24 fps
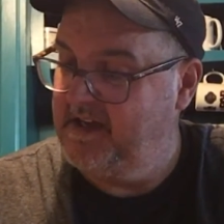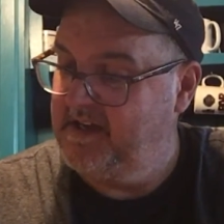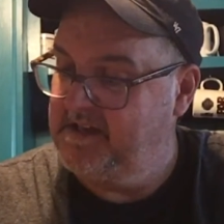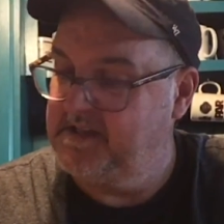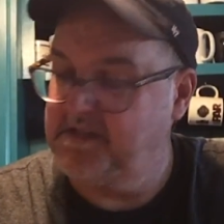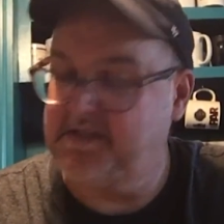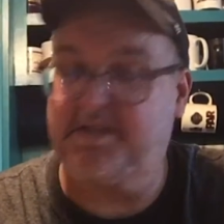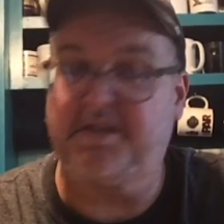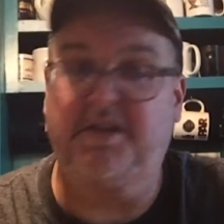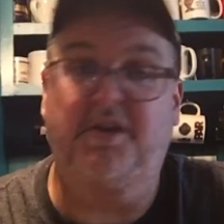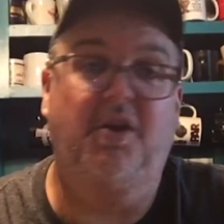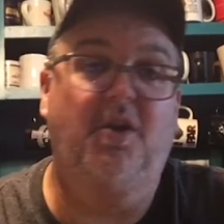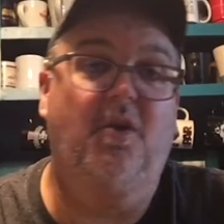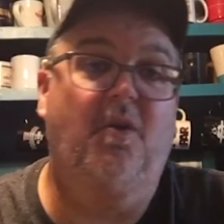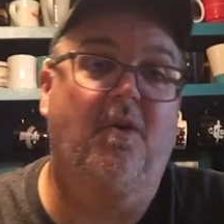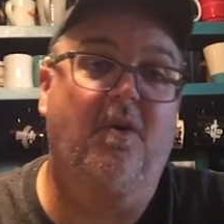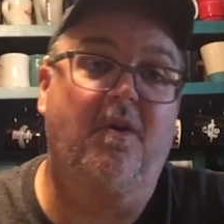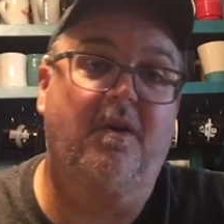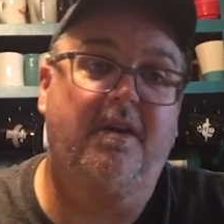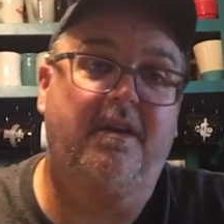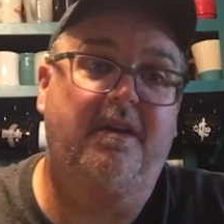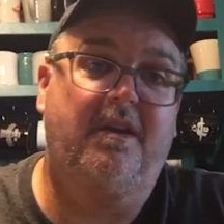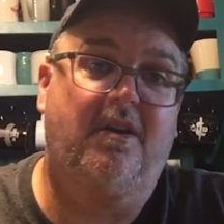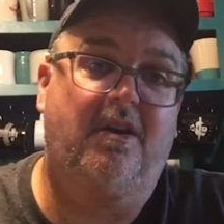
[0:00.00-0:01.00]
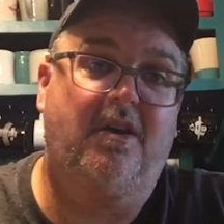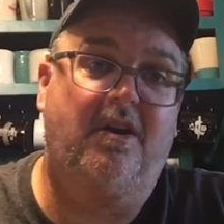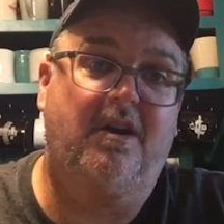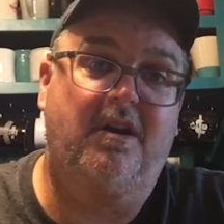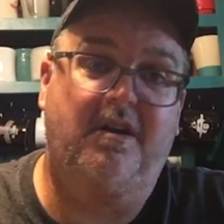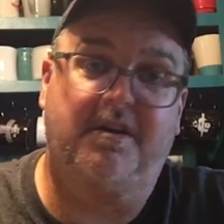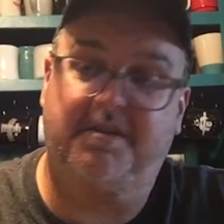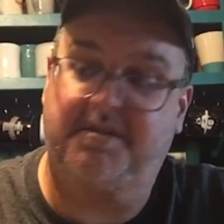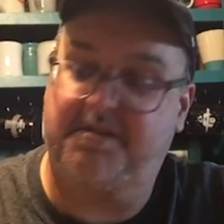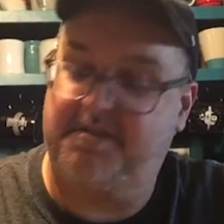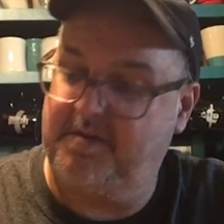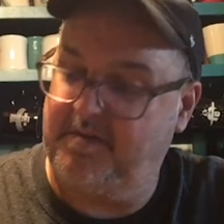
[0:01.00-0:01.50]
Sonora
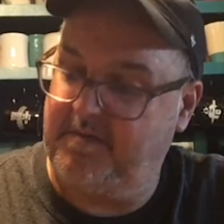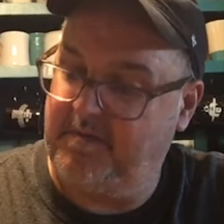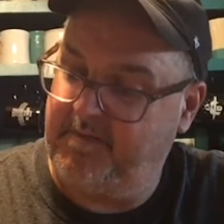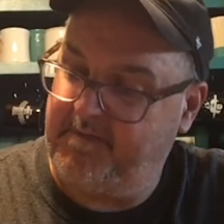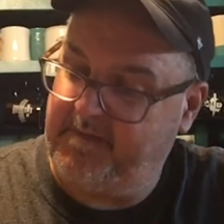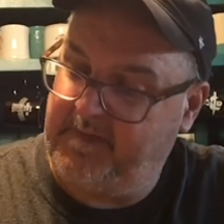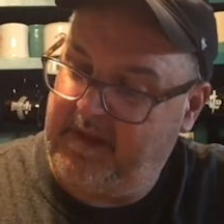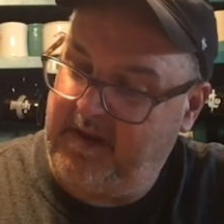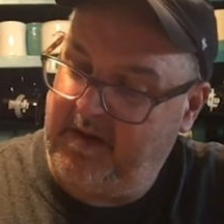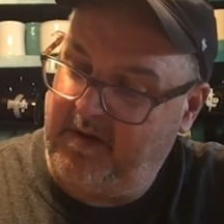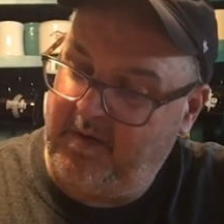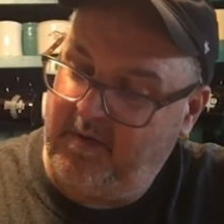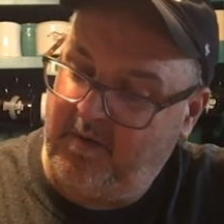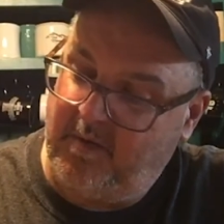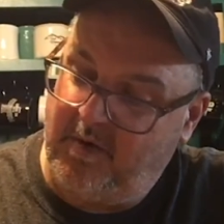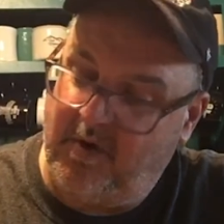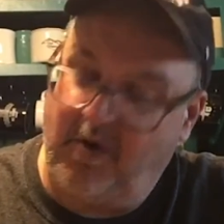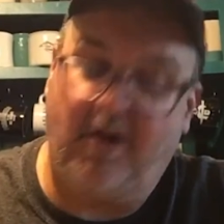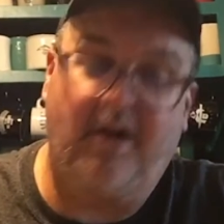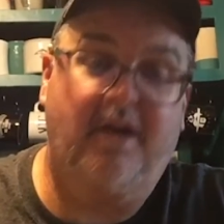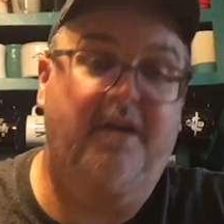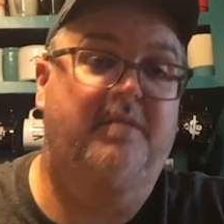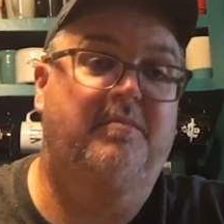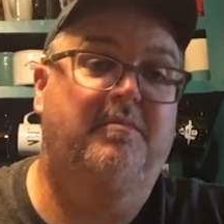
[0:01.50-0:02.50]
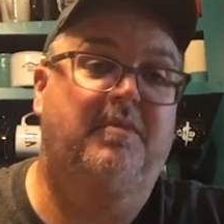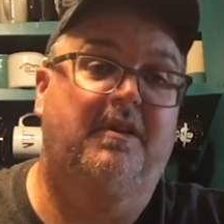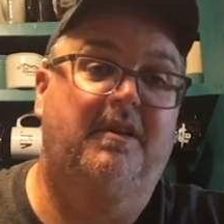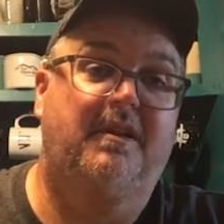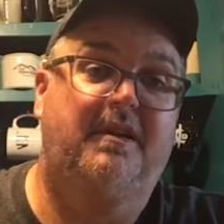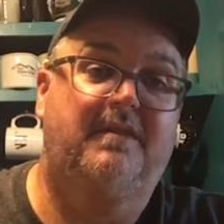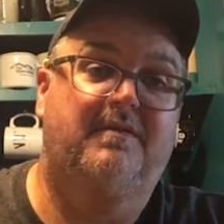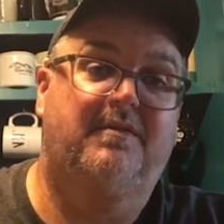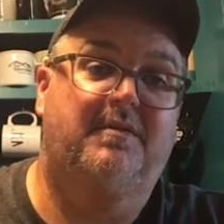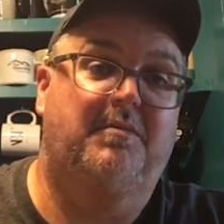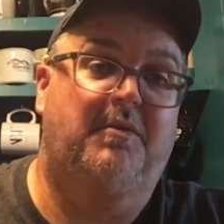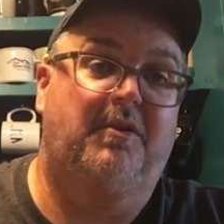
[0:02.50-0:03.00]
dogs were
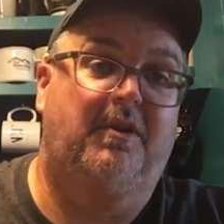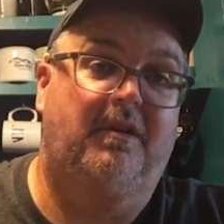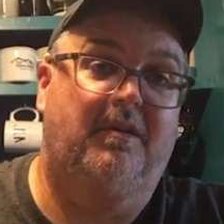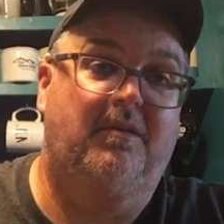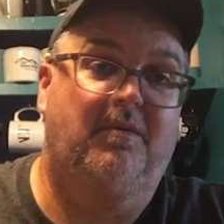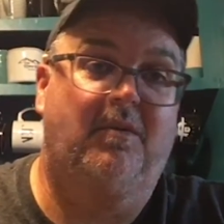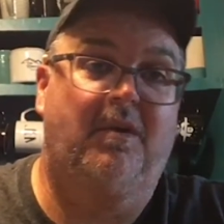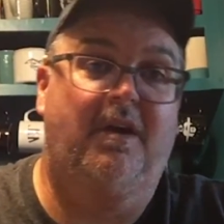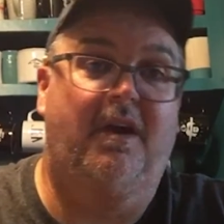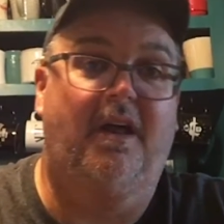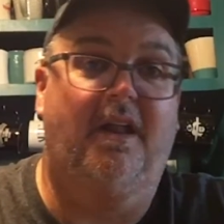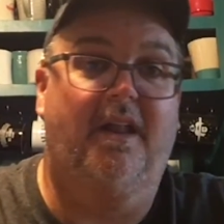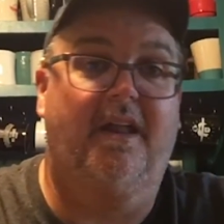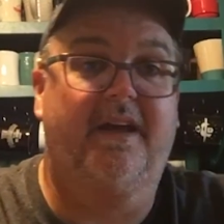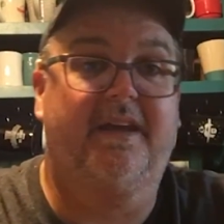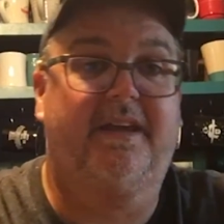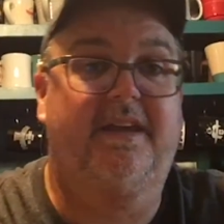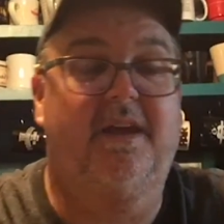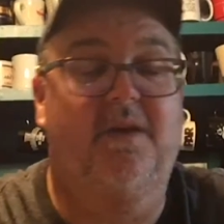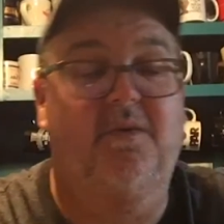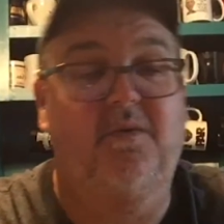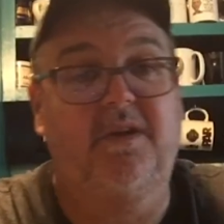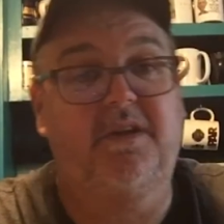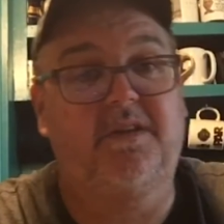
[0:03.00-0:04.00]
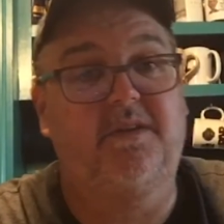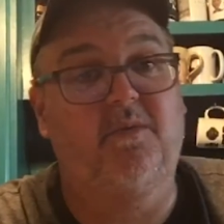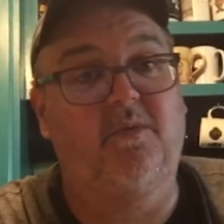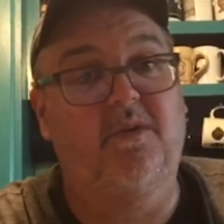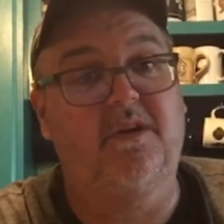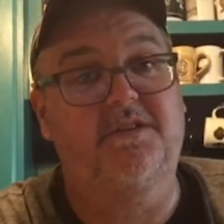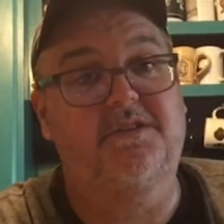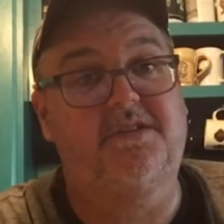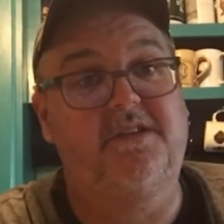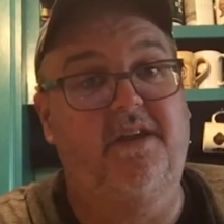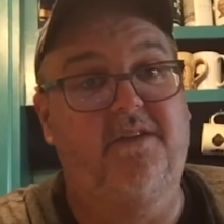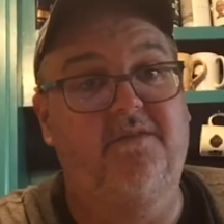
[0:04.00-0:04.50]
unbelievable. Well, I can't wait to
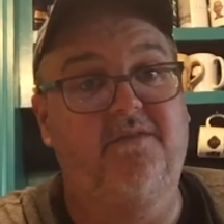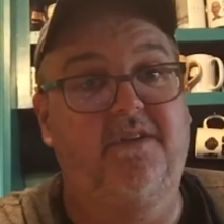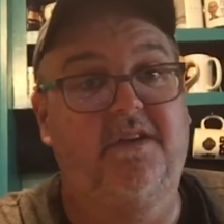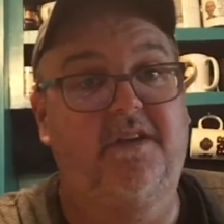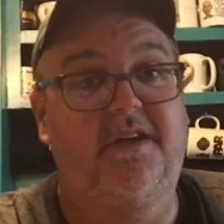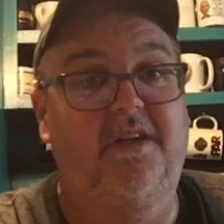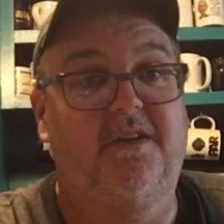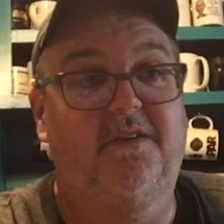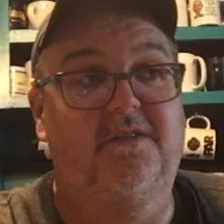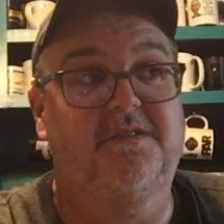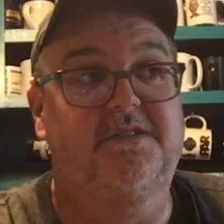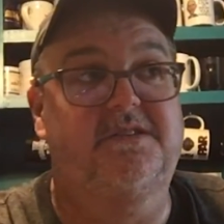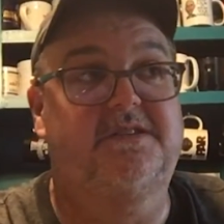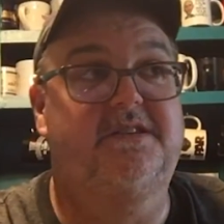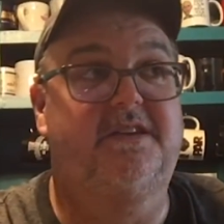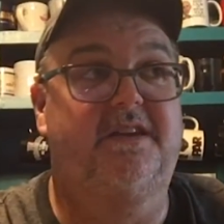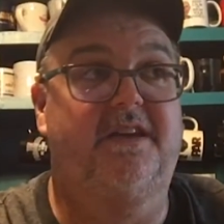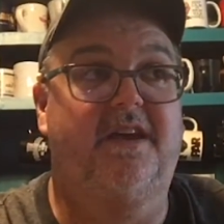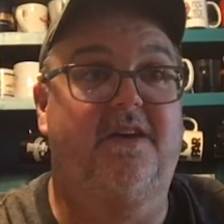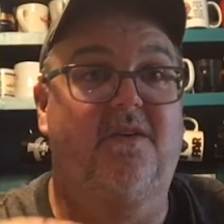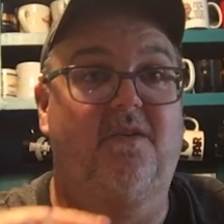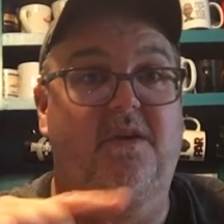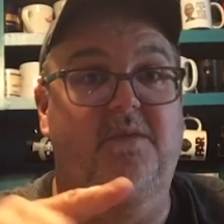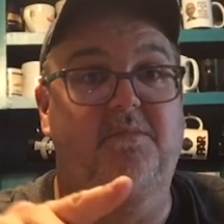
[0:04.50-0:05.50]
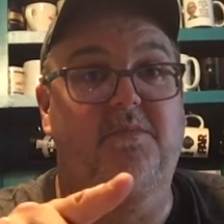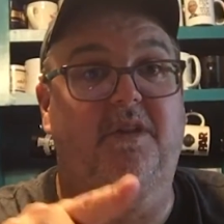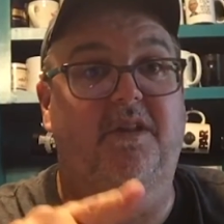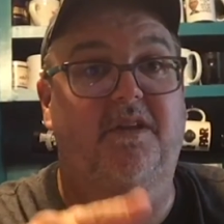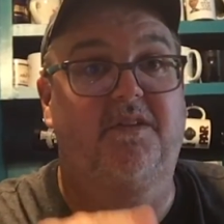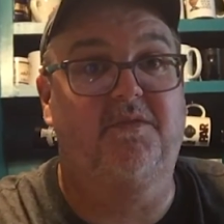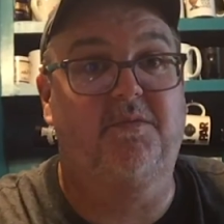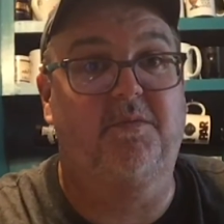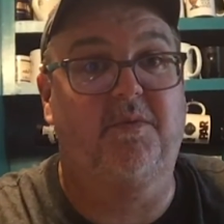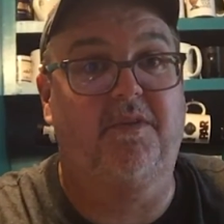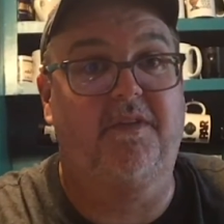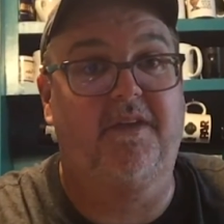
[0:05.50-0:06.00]
watch that video and see how
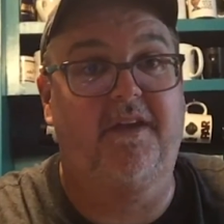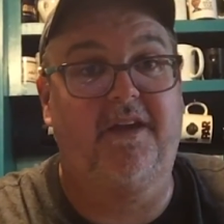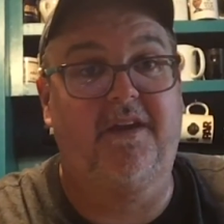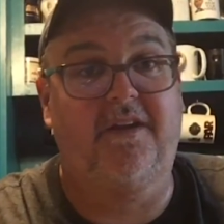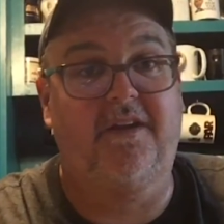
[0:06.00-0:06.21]
unbelievable they